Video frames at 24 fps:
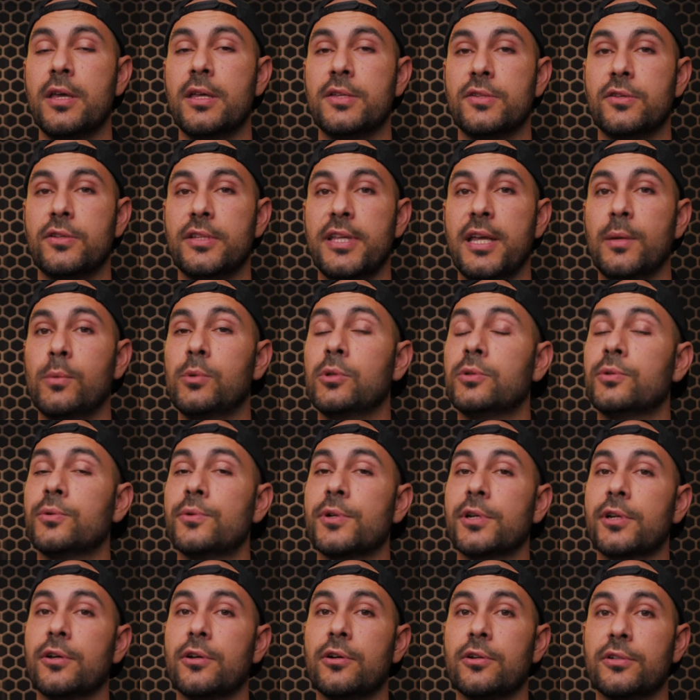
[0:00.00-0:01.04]
It's only able to
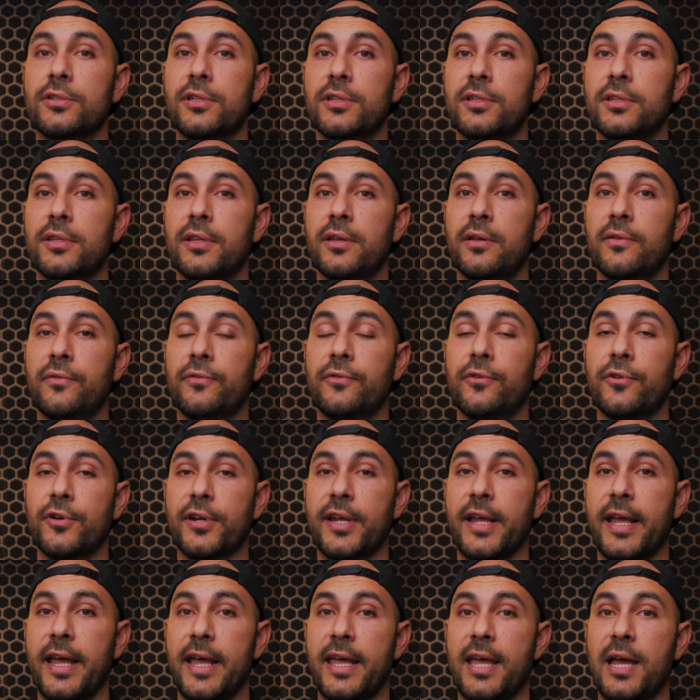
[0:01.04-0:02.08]
record in
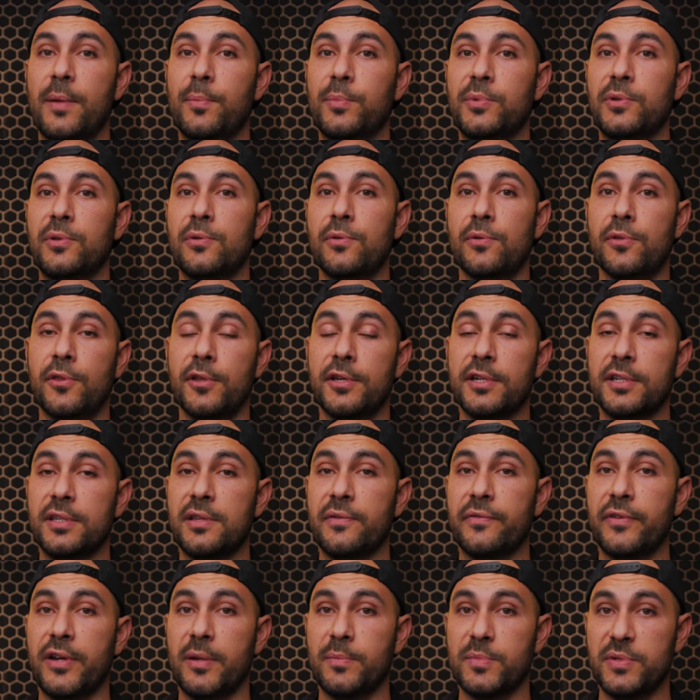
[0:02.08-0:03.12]
4K up to 30
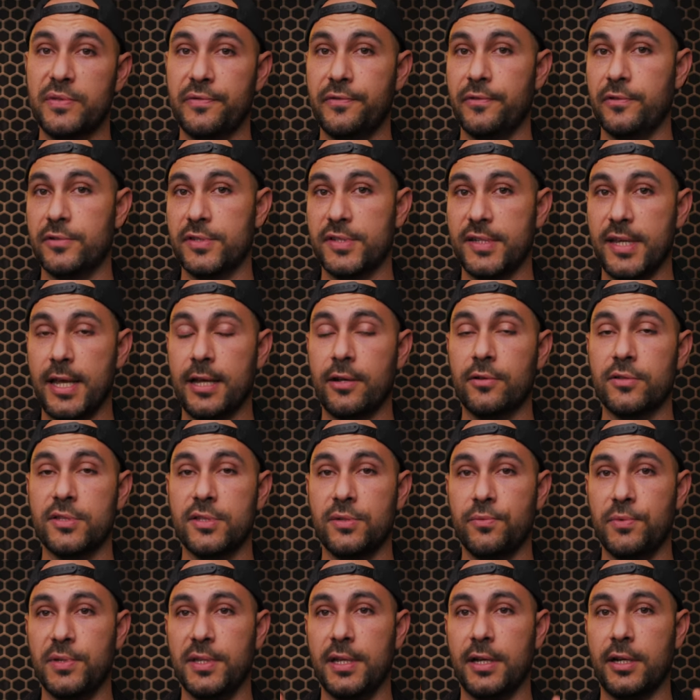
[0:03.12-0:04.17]
frames per second
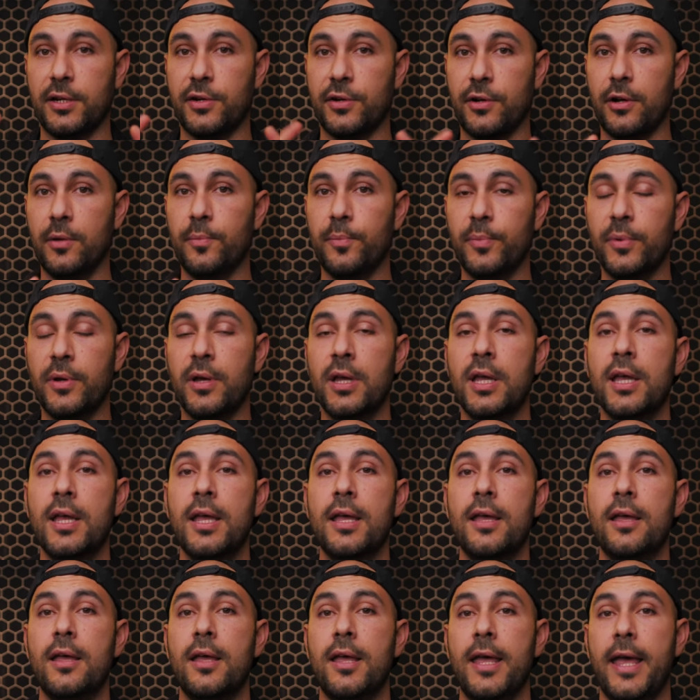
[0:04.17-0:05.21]
with a crop.
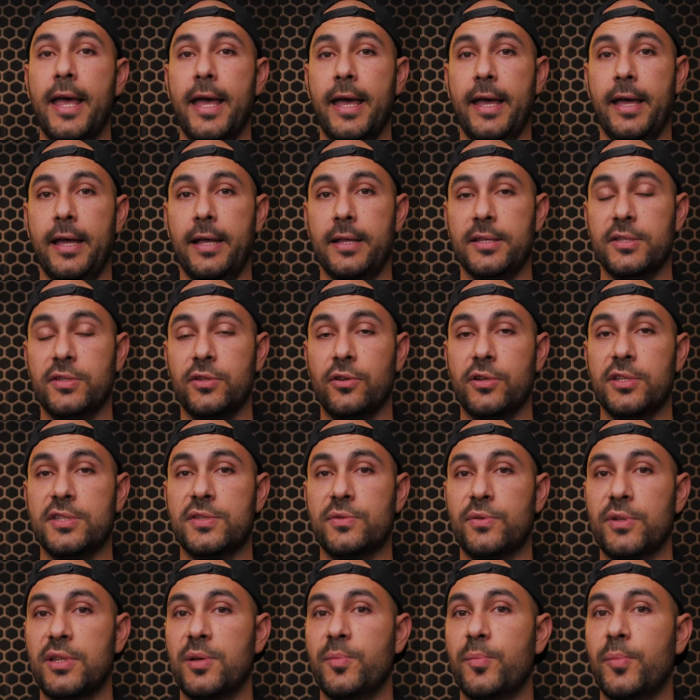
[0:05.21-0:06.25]
So
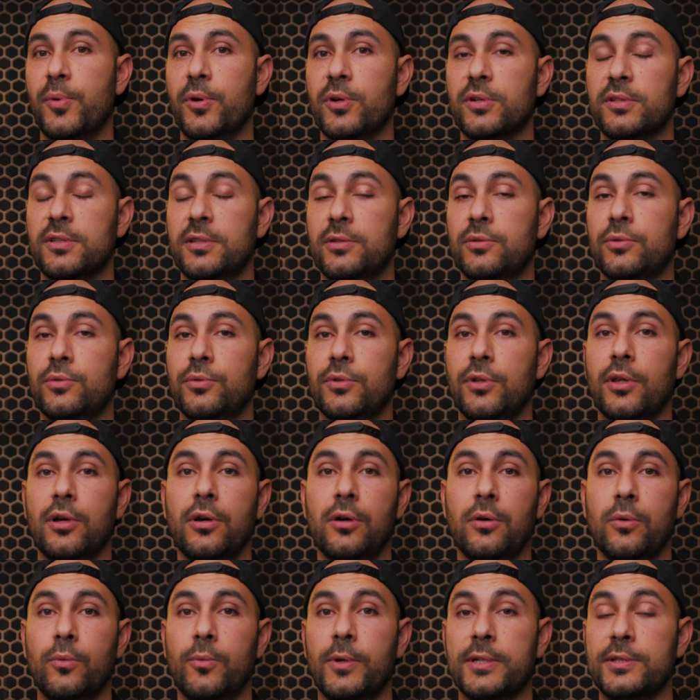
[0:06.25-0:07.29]
it's really important to
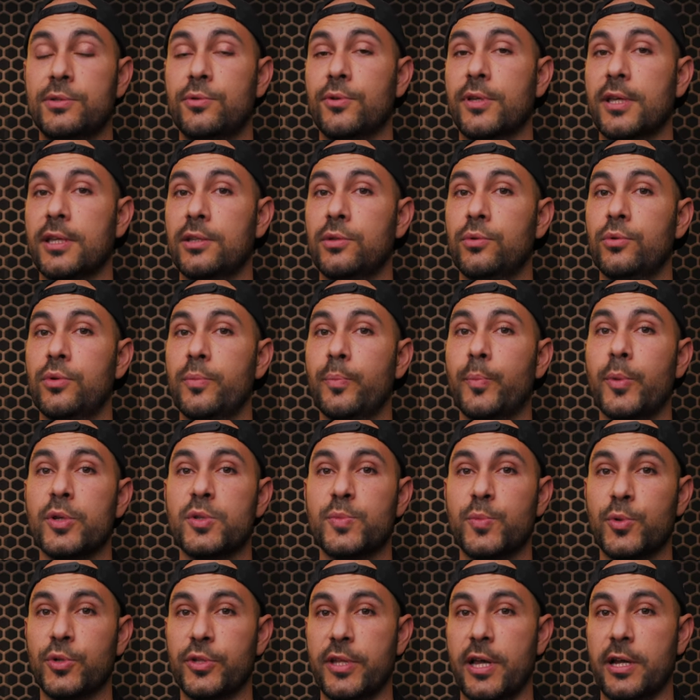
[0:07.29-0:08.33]
know what you can do in
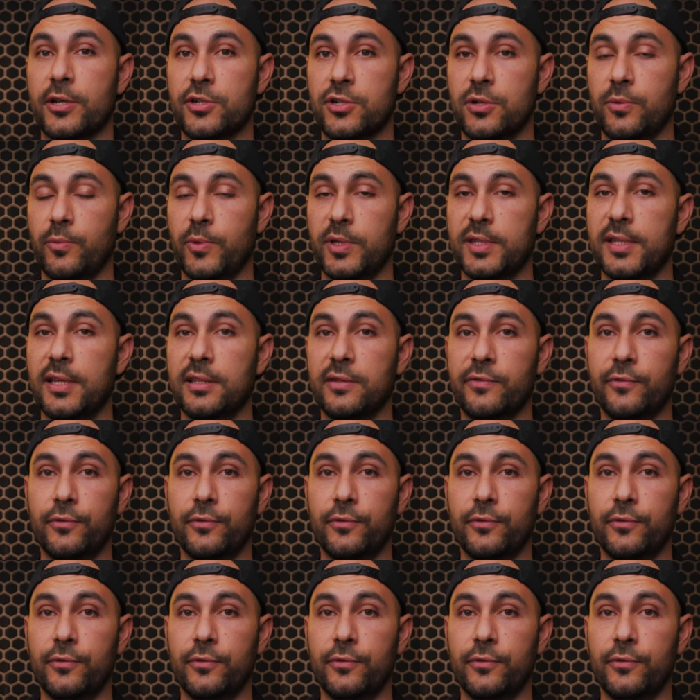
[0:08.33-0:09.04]
post-production with that